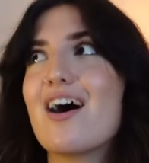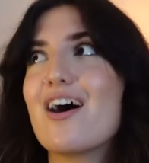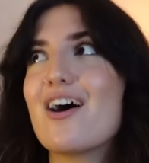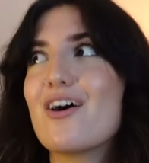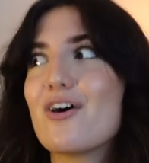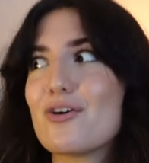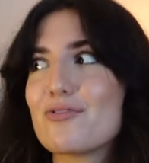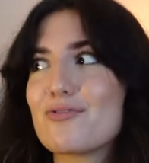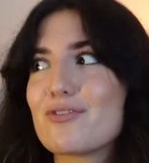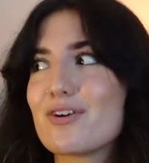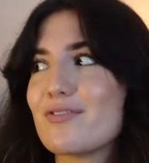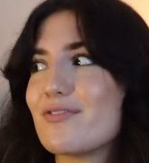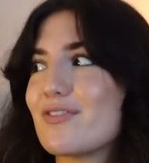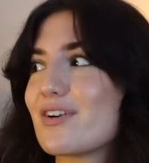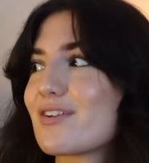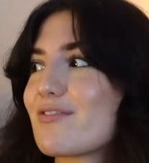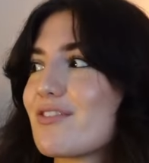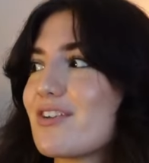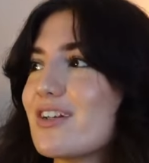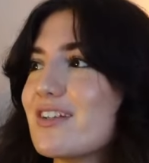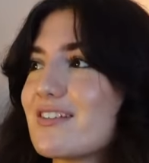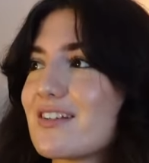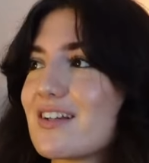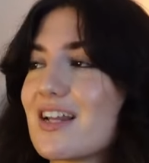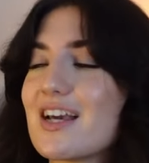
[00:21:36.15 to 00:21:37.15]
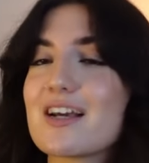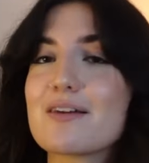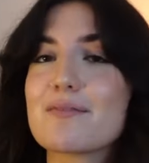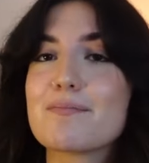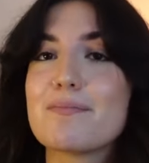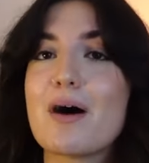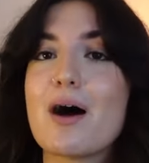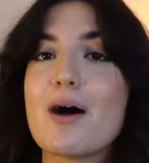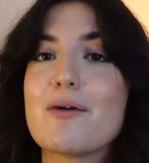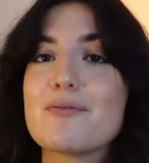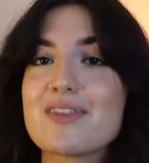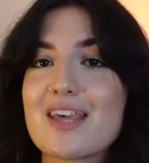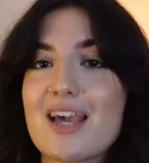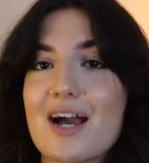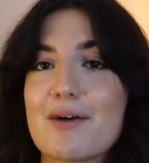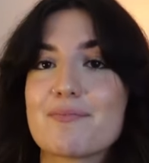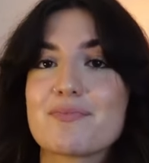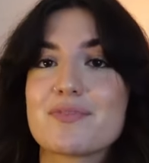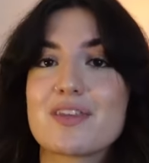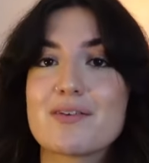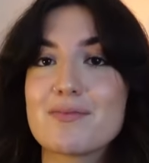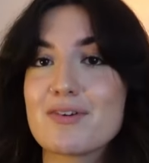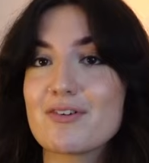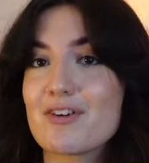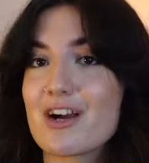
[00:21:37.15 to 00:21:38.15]
horrific reasoning, but yeah,
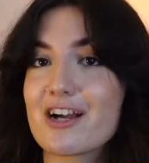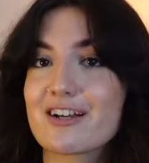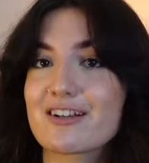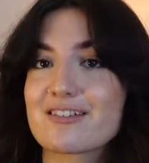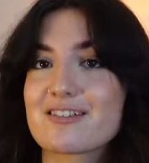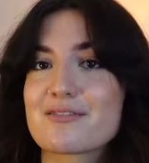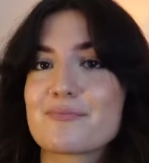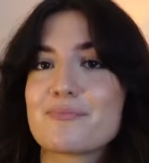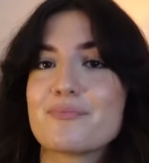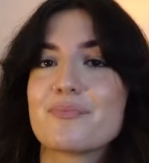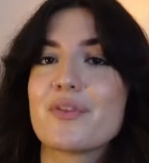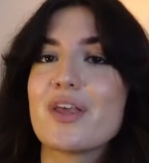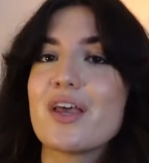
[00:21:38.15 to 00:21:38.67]
give me recs.